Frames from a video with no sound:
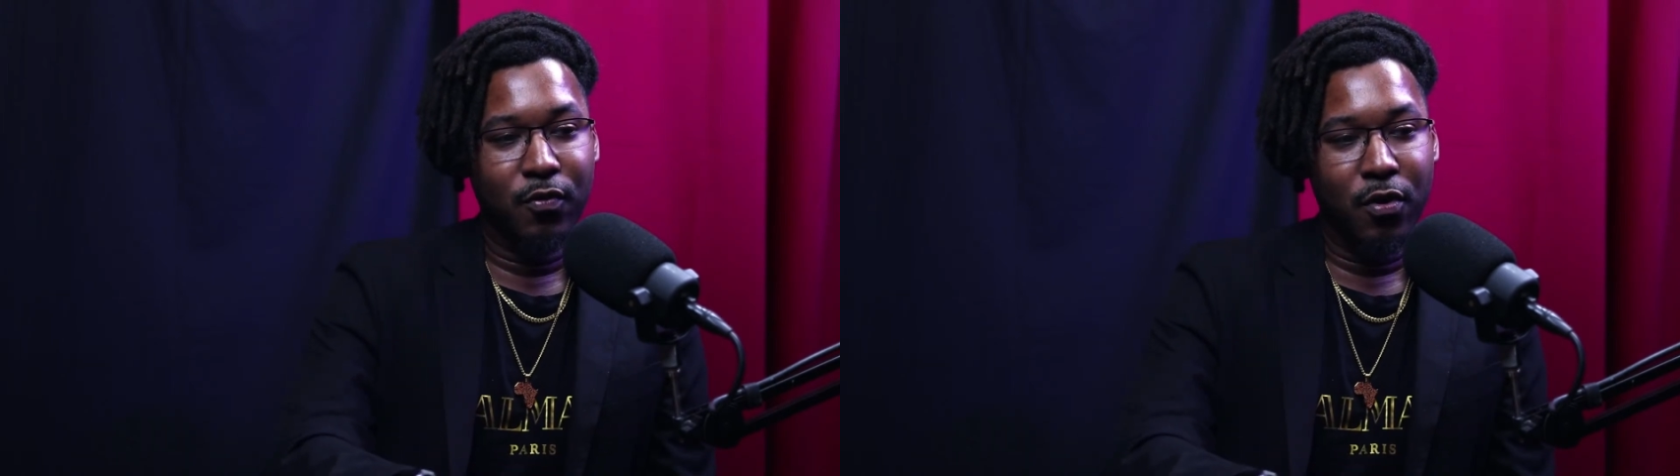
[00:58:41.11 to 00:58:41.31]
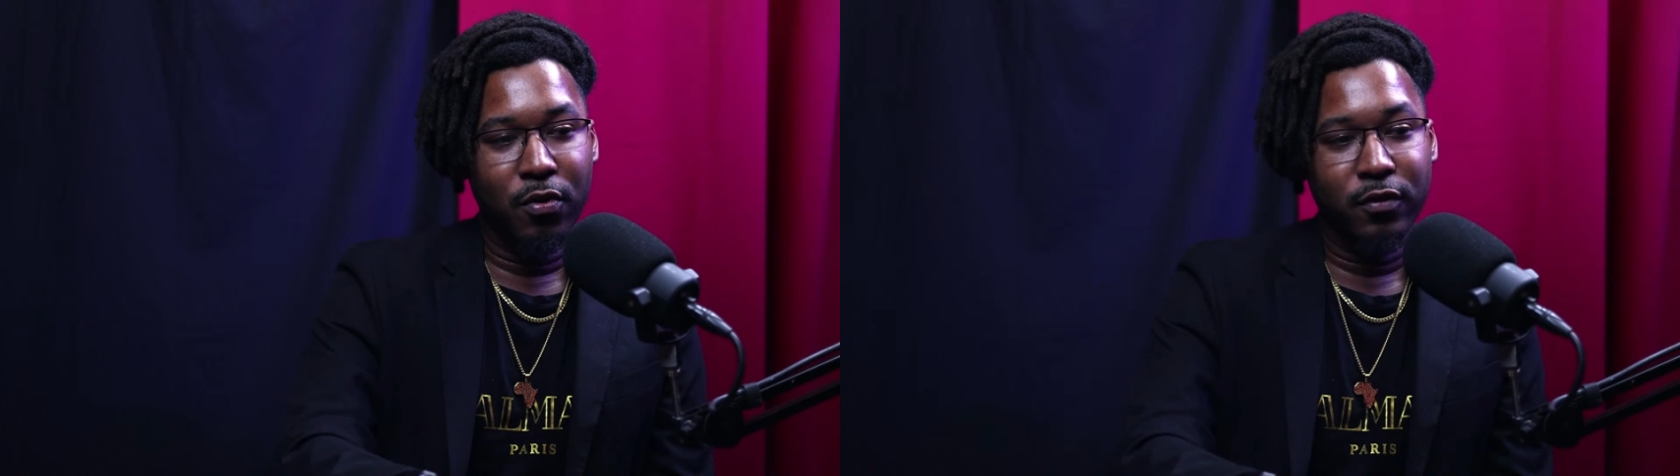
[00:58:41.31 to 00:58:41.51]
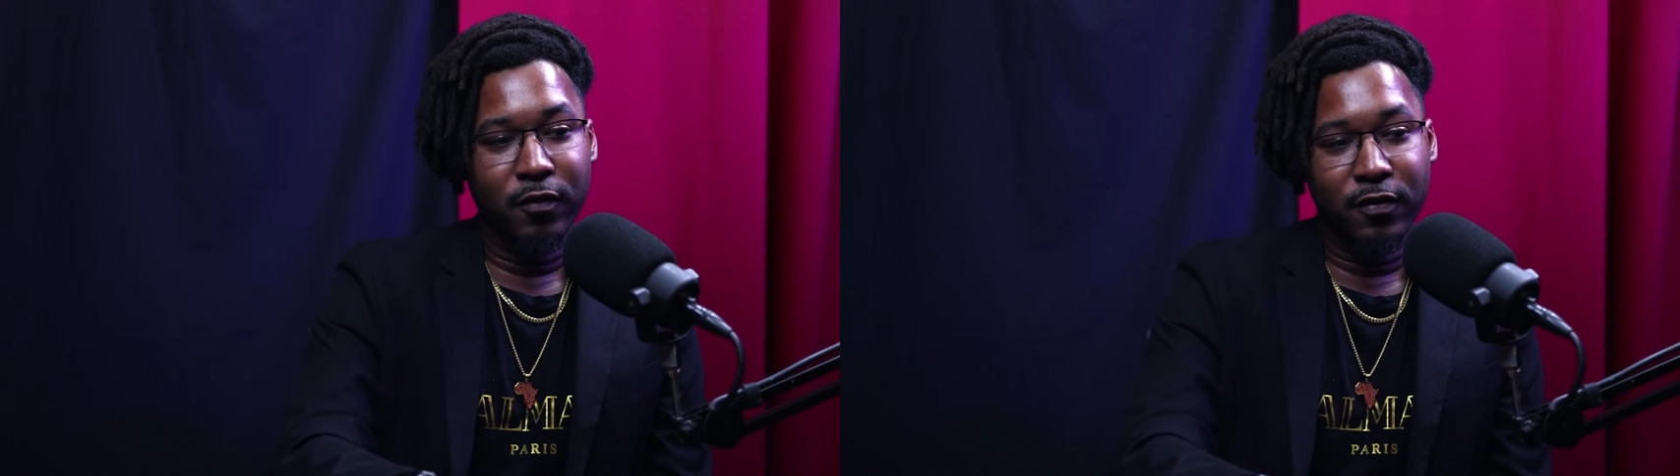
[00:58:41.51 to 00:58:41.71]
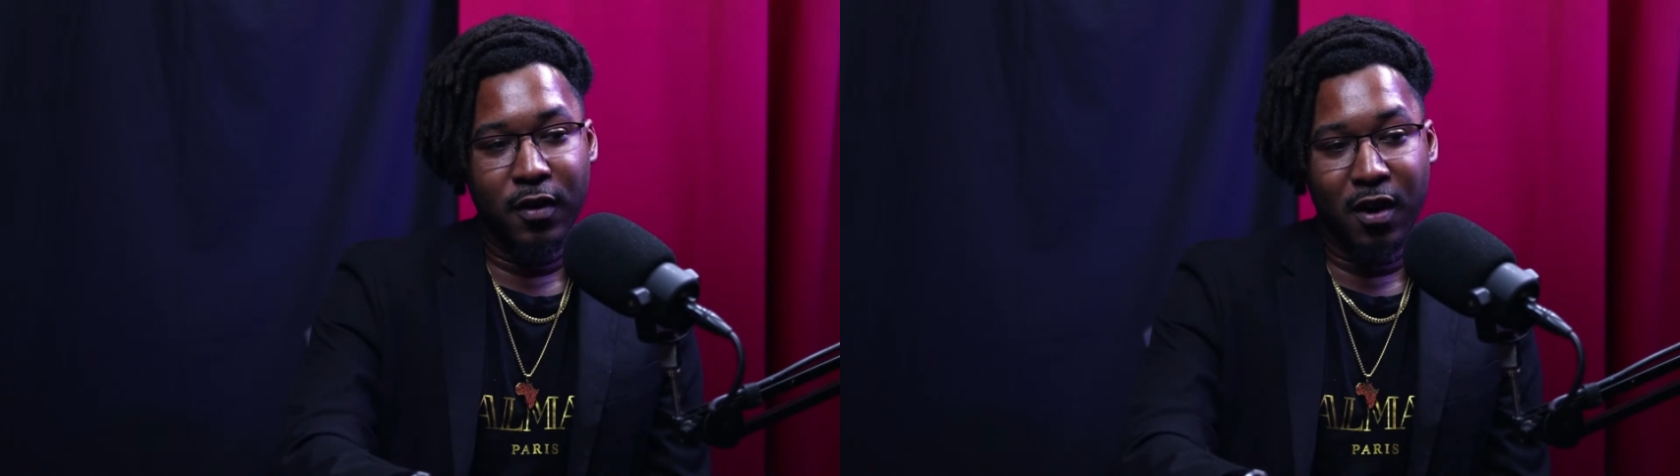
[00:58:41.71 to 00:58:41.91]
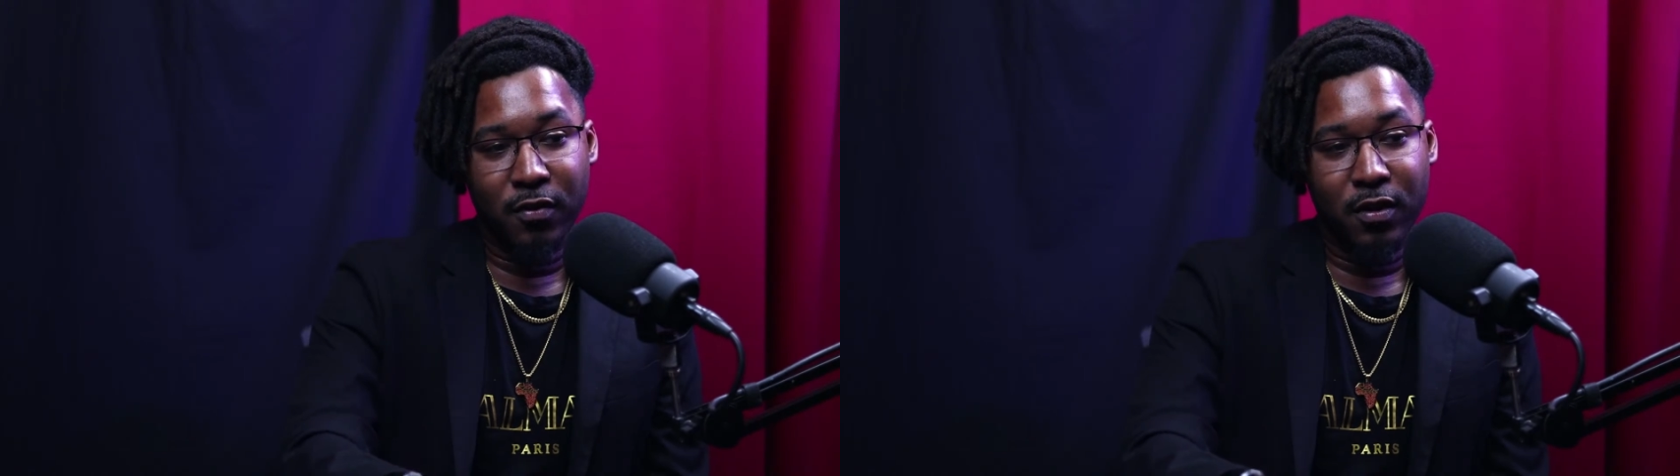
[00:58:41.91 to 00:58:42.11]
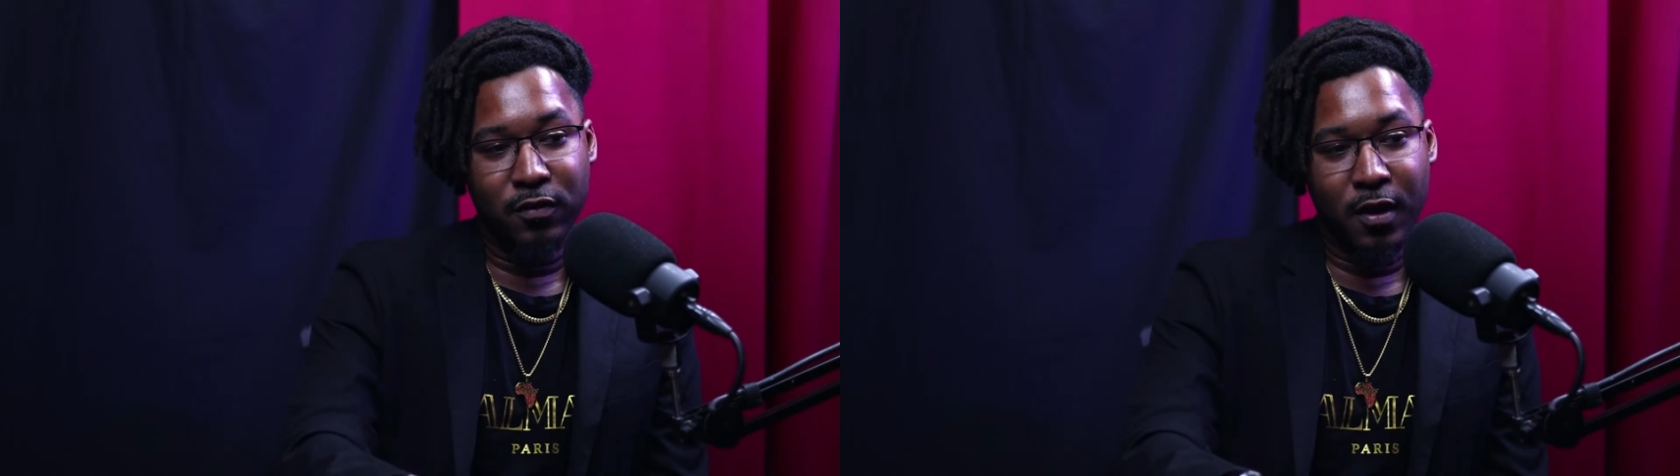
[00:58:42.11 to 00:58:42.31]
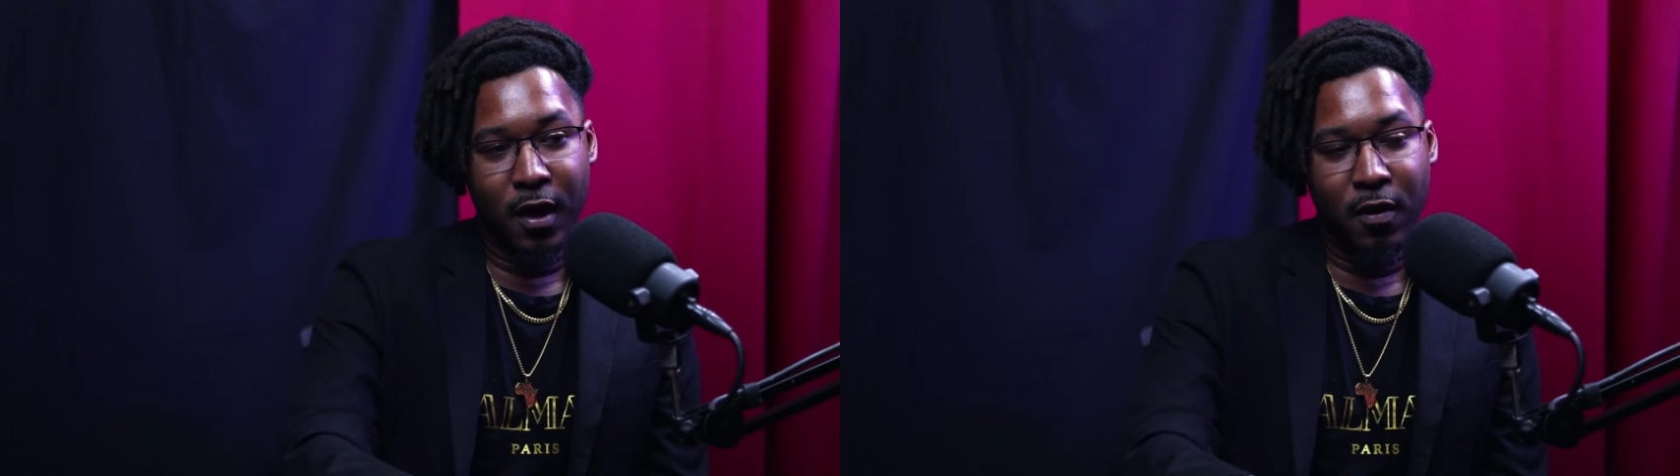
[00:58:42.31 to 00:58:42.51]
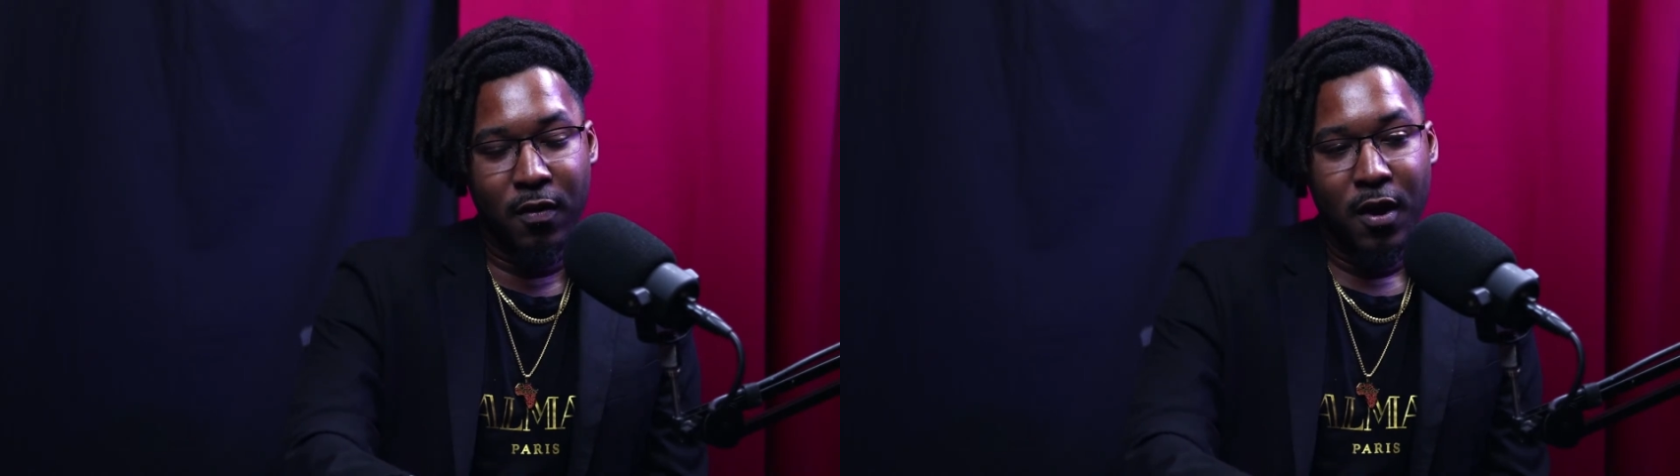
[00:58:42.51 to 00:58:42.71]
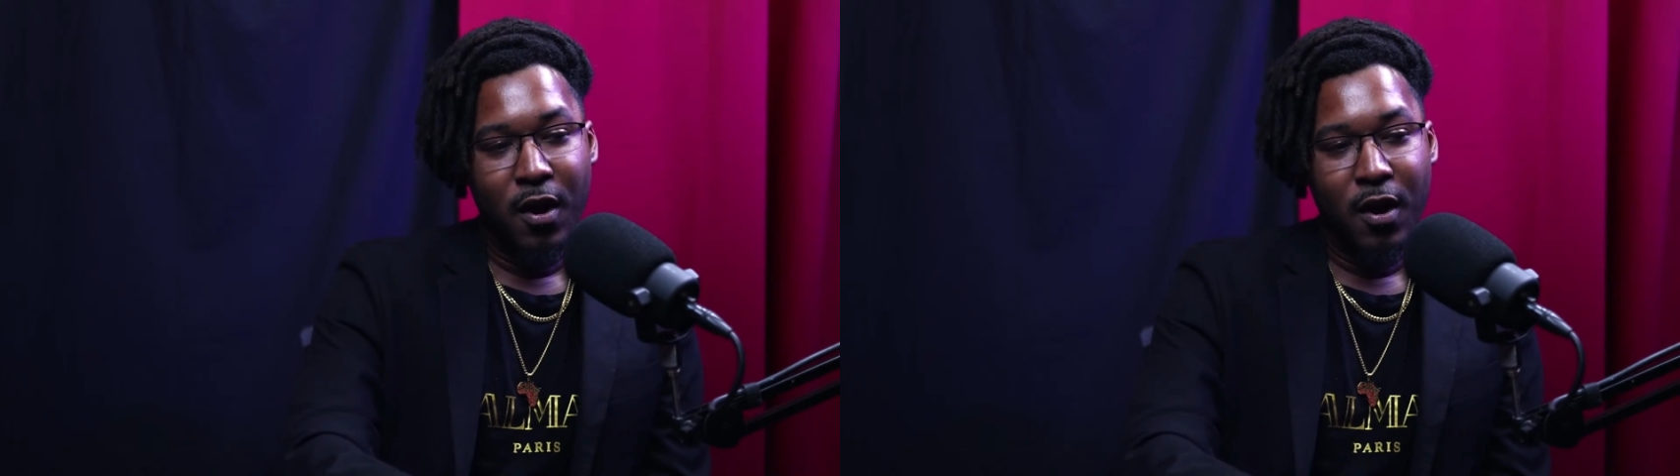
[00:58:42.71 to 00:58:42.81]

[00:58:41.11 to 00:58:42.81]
grow to the photography he is now,